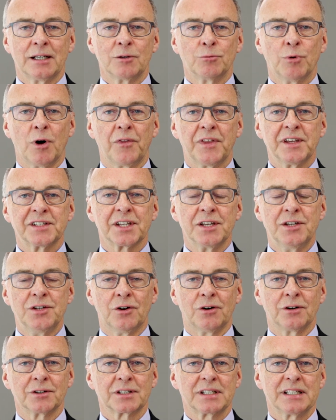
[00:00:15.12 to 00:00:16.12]
Well, these are
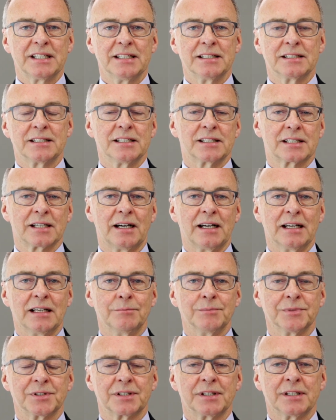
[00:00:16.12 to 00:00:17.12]
not easy
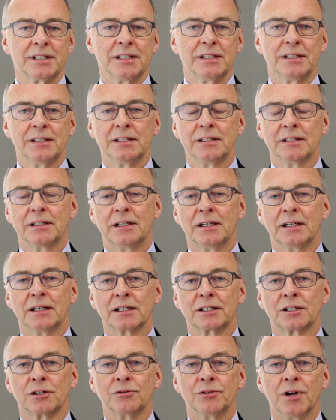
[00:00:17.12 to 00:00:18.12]
times. The
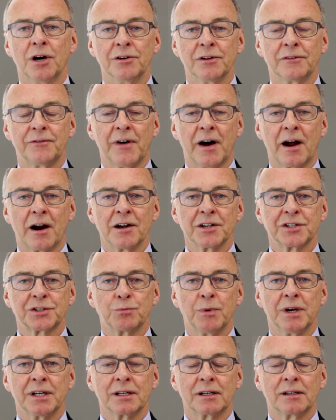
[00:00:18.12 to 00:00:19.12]

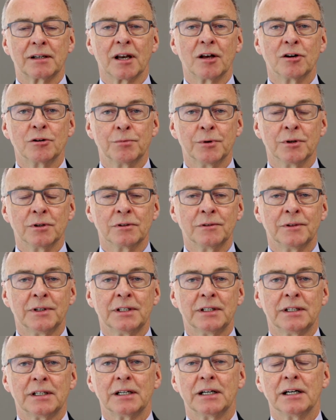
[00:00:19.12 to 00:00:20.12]
coronavirus went global
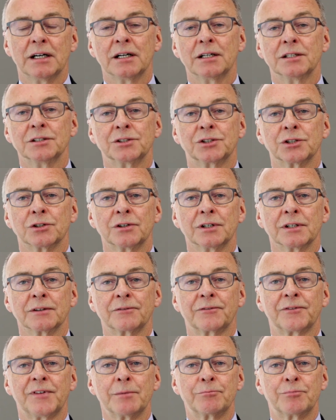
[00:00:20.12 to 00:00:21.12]
during
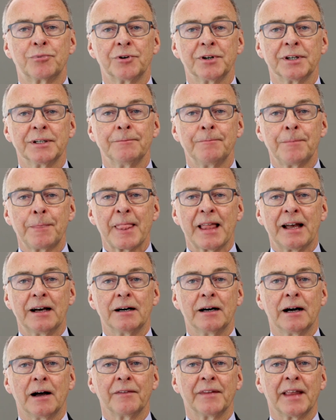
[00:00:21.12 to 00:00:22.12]
February
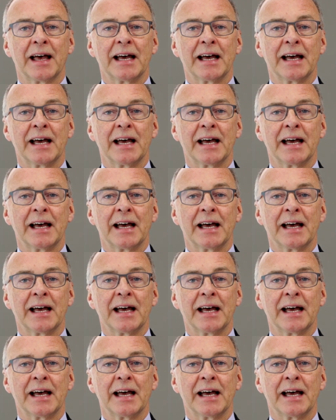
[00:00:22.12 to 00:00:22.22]
and